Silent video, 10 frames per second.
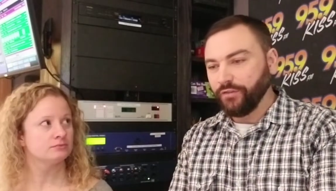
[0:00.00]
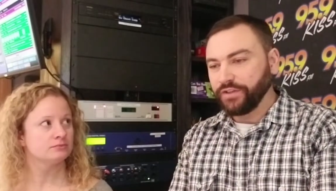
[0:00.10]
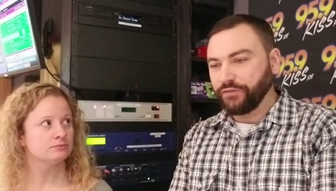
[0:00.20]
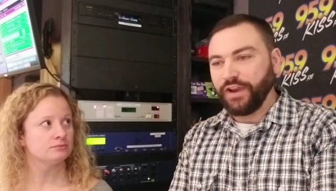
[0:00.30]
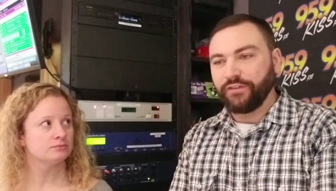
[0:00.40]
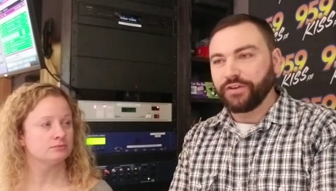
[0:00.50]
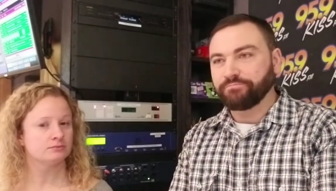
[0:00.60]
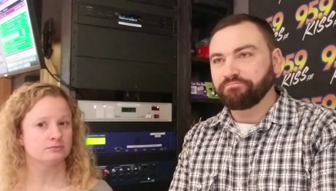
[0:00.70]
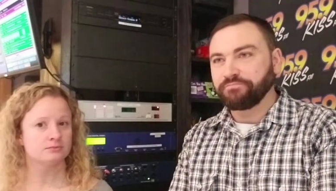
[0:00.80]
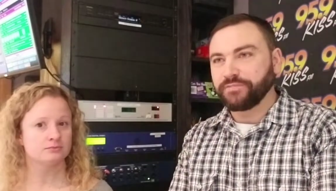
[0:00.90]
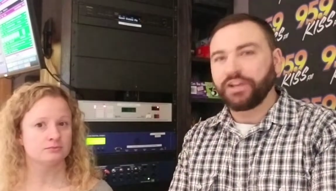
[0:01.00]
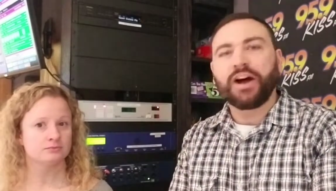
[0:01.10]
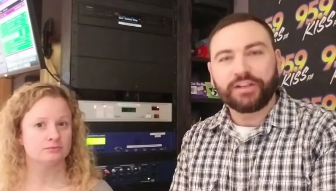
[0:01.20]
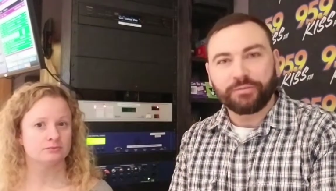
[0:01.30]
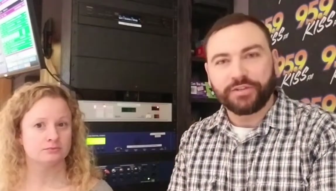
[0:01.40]
Speaker 1: of his favorite
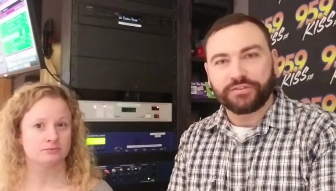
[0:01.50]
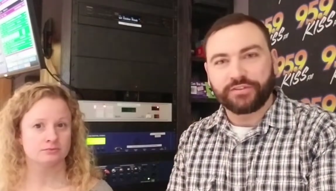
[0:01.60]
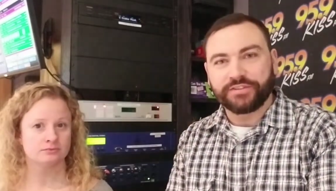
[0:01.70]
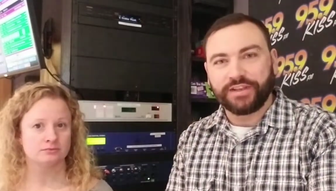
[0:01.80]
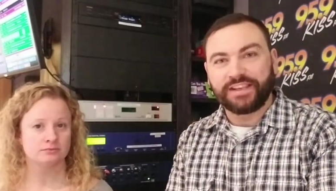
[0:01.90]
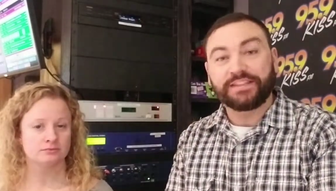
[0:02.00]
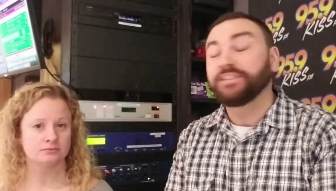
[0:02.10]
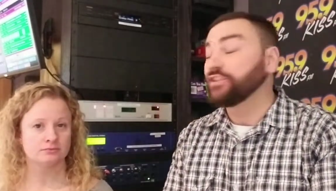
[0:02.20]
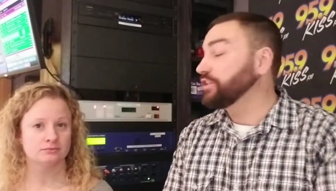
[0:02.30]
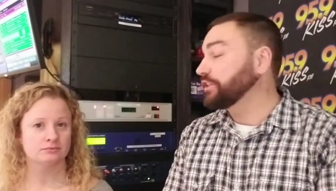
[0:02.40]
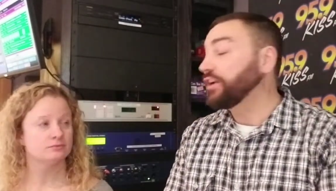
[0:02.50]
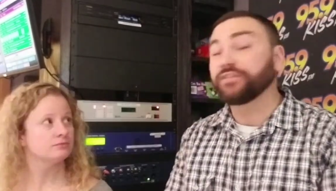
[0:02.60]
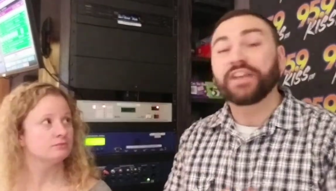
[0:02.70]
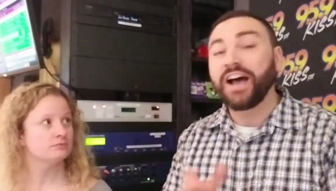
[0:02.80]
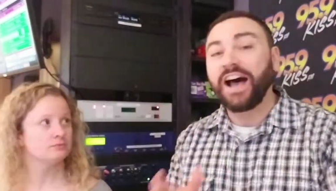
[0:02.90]
condiments, you could say. He just
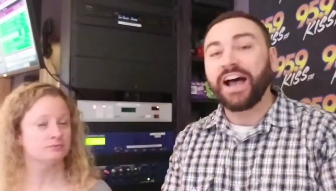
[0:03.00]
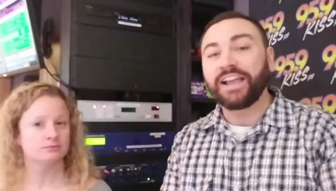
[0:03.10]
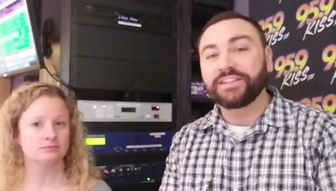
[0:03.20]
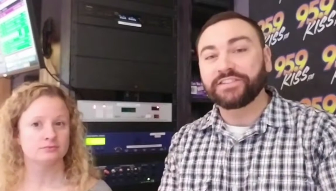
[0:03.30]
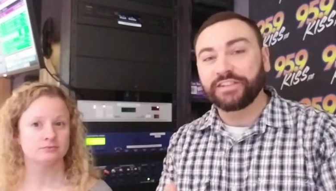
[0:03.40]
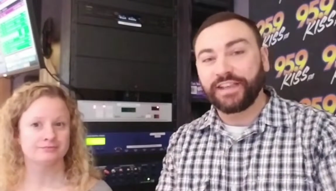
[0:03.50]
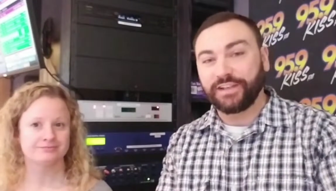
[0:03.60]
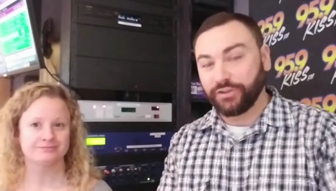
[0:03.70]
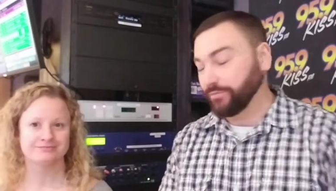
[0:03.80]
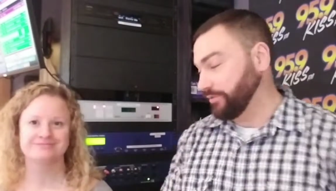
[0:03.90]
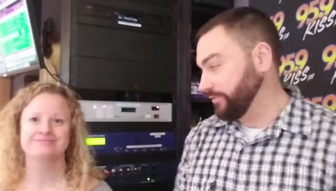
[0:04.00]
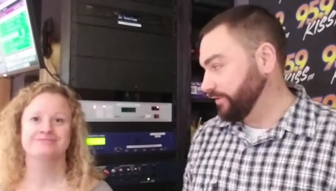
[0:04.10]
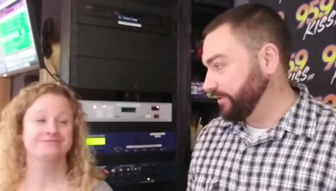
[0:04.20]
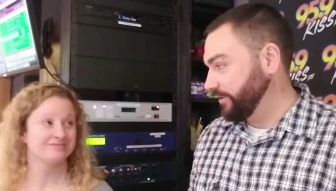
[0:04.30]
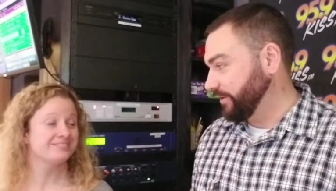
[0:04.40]
loves Heinz ketchup.
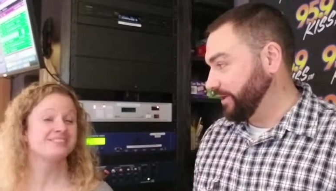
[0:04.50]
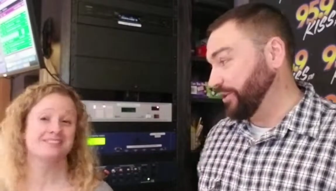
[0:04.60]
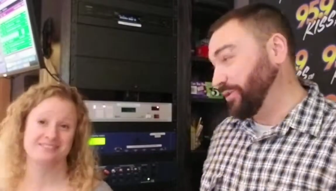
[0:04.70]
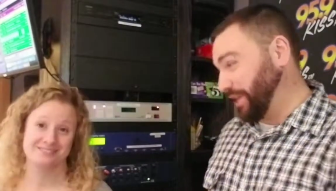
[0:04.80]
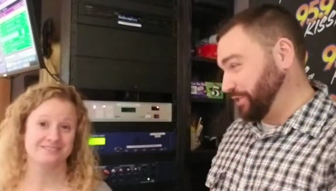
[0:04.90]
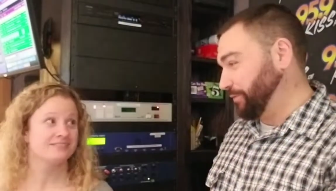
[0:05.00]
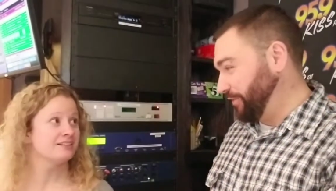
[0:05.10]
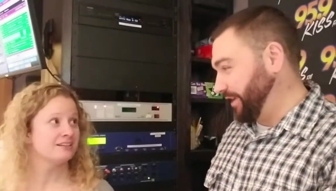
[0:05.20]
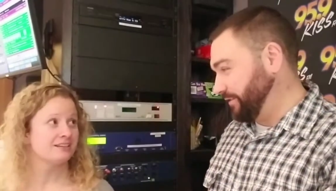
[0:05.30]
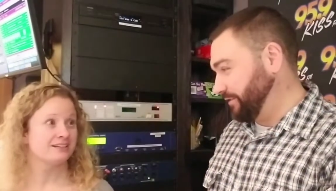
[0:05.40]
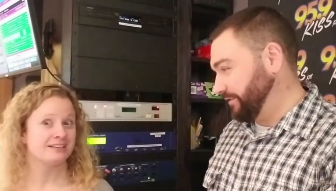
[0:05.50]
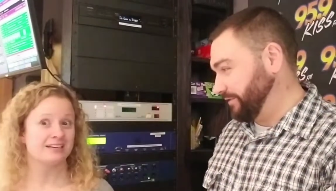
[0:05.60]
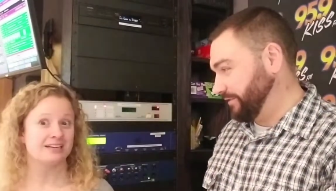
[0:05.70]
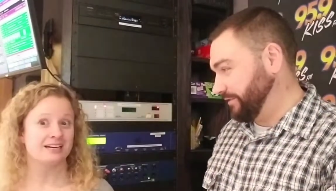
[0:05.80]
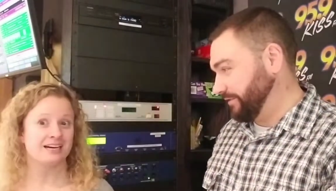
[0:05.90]
Are you a ketchup fan?
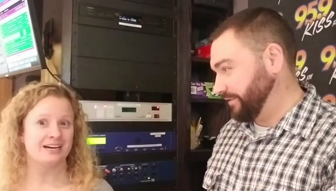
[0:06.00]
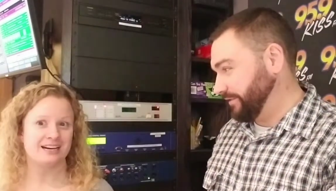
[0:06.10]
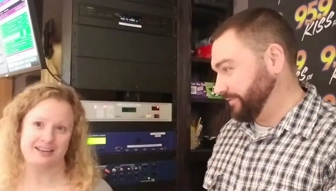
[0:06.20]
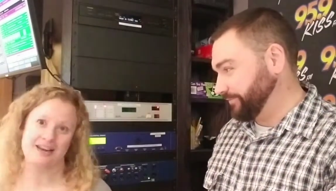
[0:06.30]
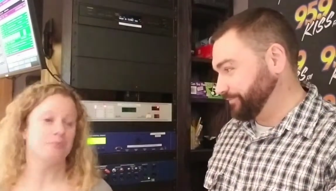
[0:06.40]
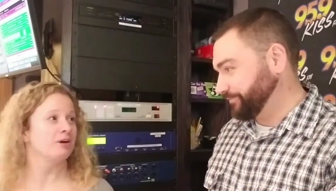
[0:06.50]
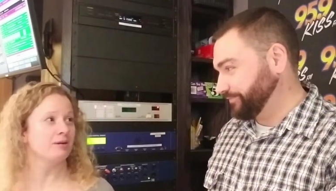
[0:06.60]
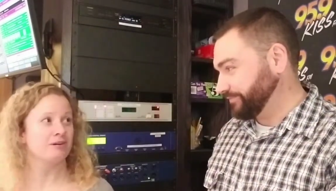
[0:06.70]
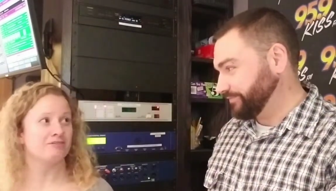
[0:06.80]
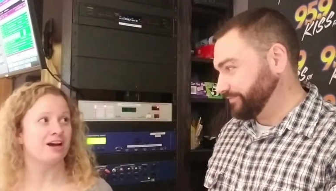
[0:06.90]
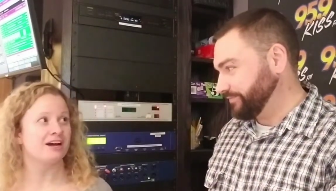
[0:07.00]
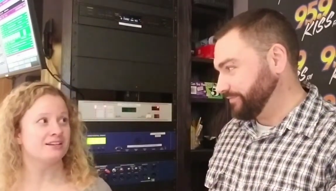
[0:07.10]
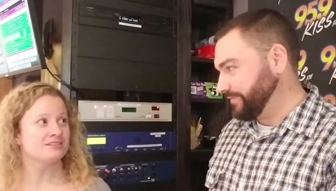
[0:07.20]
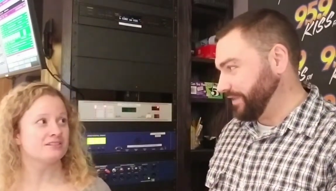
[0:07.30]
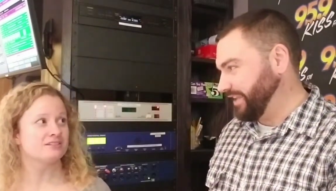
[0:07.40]
Speaker 2: Uh, I gotta put on my
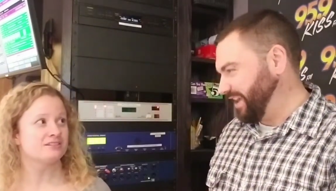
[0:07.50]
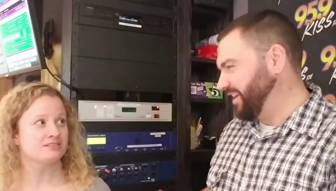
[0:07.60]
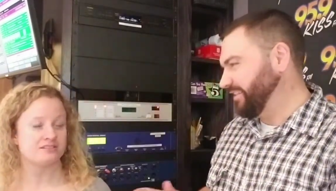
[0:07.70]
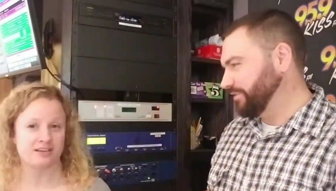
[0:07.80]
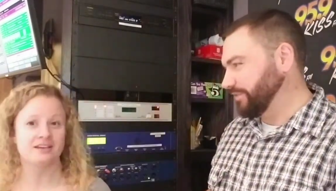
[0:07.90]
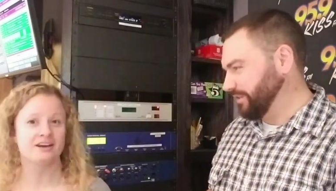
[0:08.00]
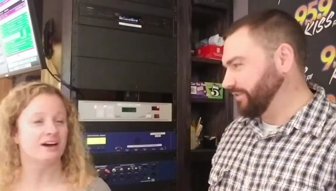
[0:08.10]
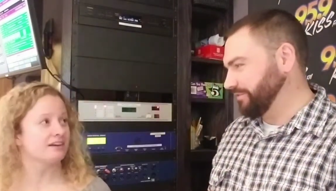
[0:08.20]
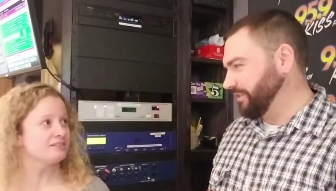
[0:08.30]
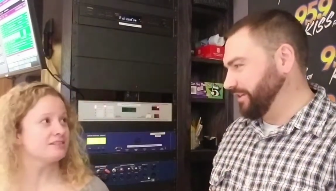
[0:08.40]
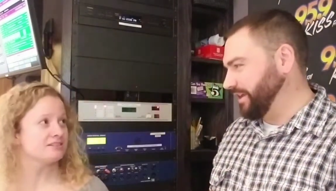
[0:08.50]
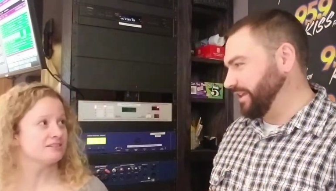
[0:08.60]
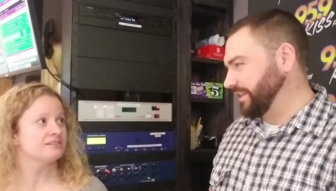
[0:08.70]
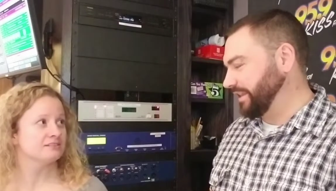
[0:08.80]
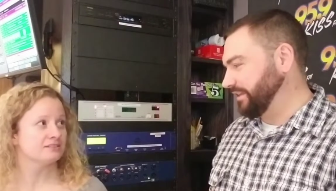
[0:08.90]
fries.
Speaker 1: Yeah? And no- nuggets.
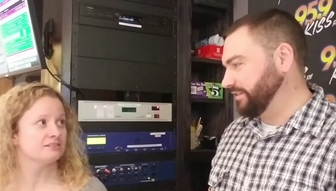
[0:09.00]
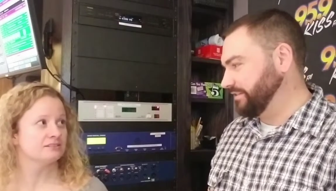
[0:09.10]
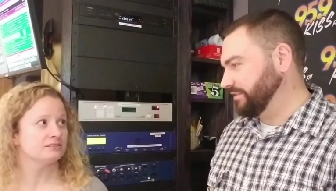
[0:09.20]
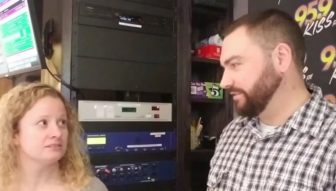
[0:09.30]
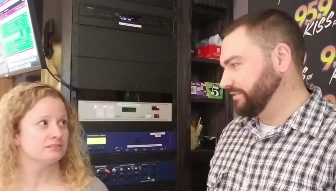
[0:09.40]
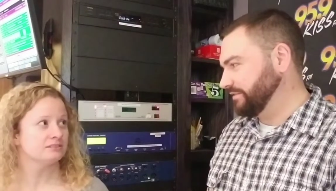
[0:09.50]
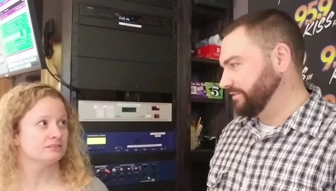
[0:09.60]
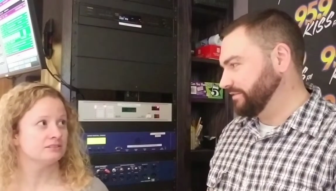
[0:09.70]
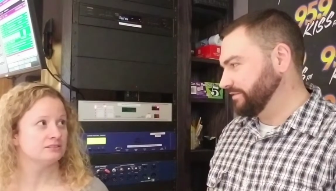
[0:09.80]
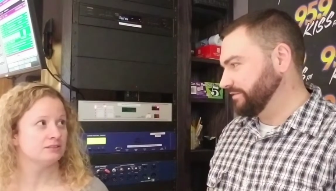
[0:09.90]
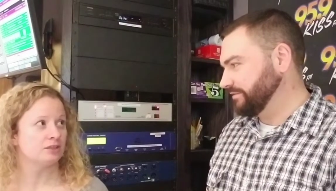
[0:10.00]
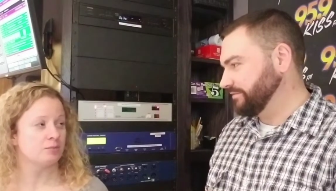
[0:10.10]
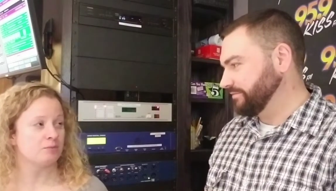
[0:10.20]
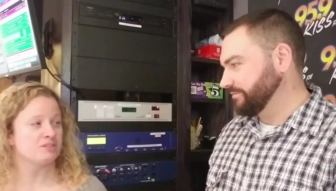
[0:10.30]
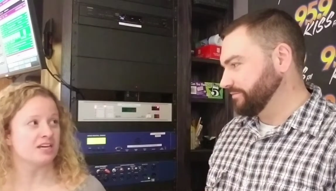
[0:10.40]
Anything else?
Speaker 2: You
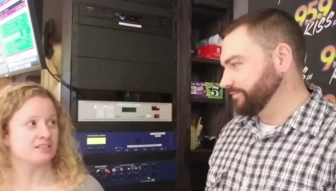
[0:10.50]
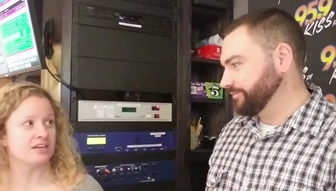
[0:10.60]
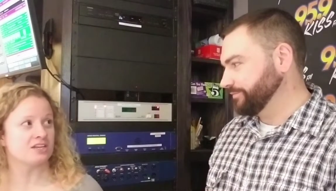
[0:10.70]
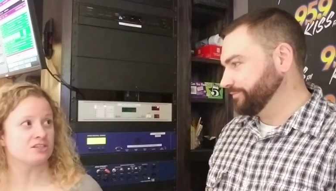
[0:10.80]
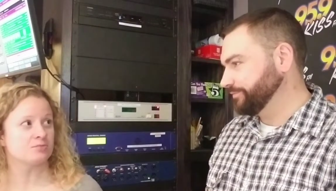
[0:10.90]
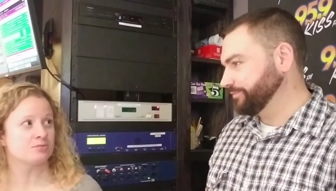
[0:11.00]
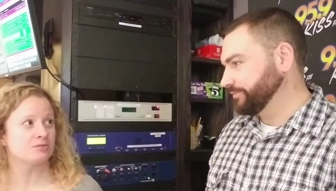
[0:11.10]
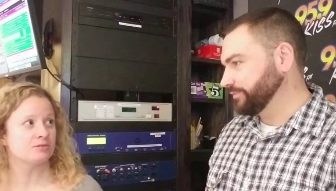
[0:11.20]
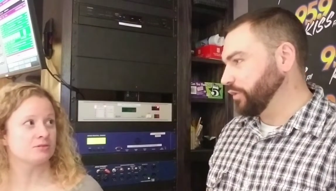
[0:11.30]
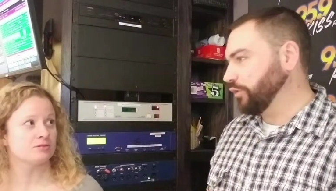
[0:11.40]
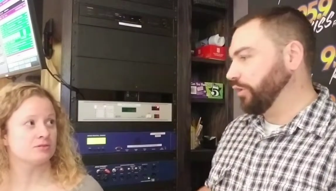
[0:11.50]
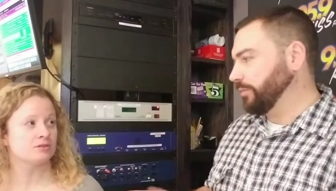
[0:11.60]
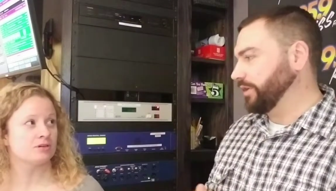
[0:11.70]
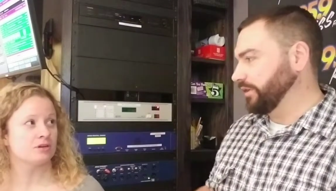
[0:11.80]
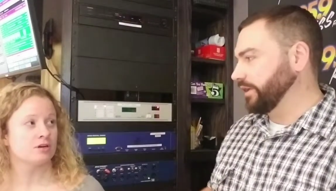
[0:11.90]
mean besides ketchup?
Speaker 1: No, no, no. I mean,